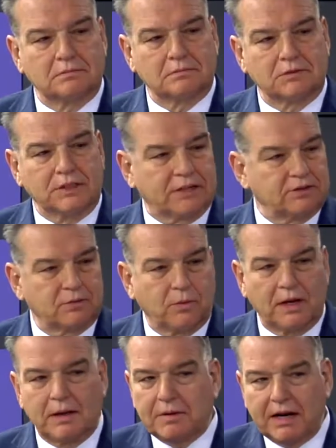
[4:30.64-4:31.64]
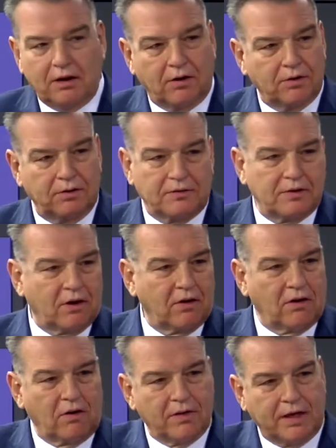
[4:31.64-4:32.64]
Yes, we eliminate all
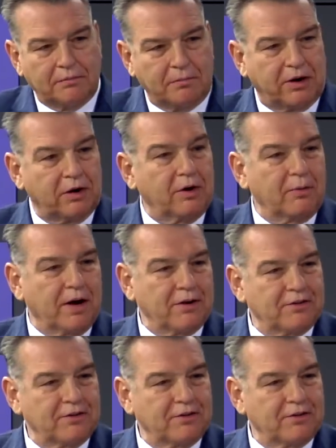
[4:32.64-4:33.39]
that merry-go-round, as